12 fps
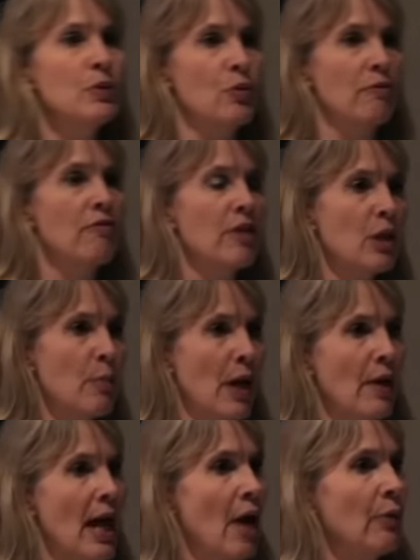sort of think
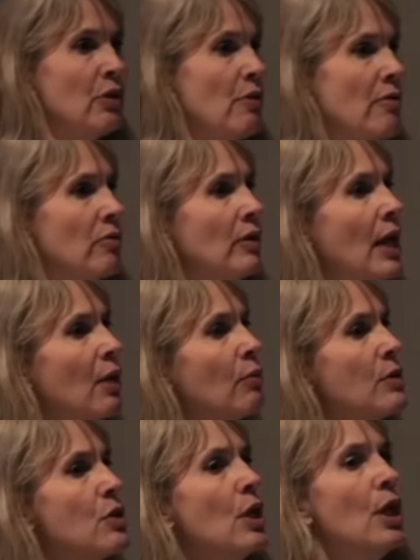about how in your other
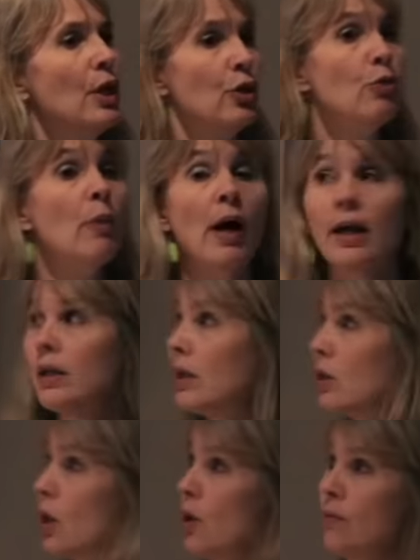language you might
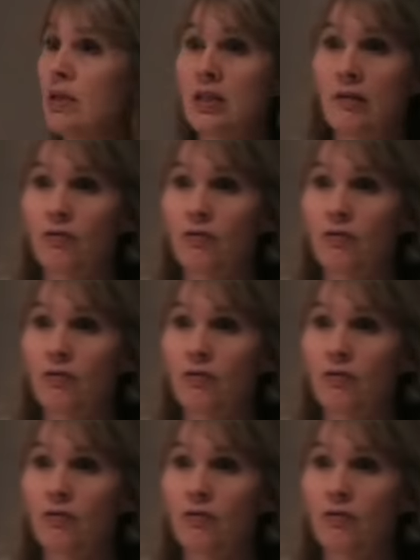encode this